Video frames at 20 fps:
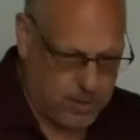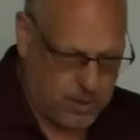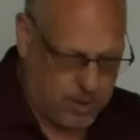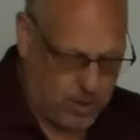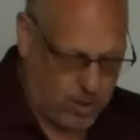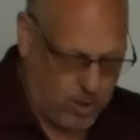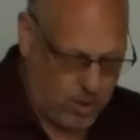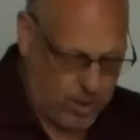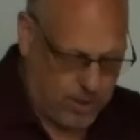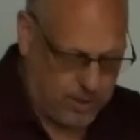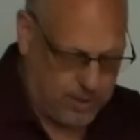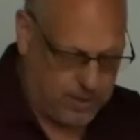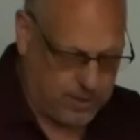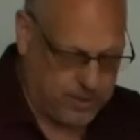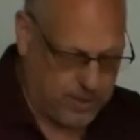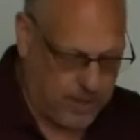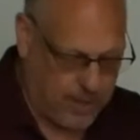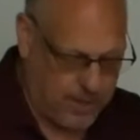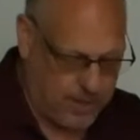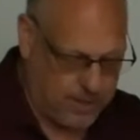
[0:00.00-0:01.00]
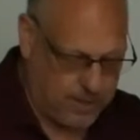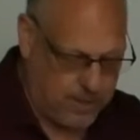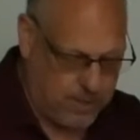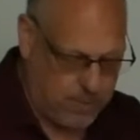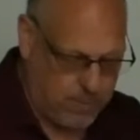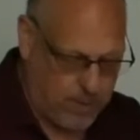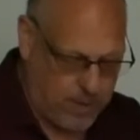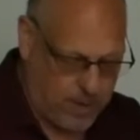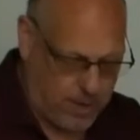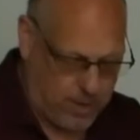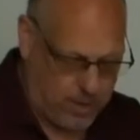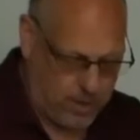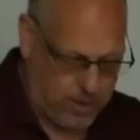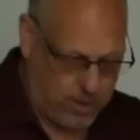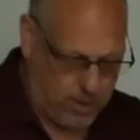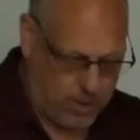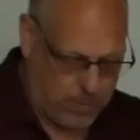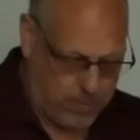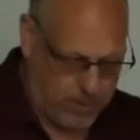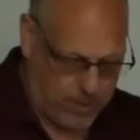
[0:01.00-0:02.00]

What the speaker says: along this IT band here,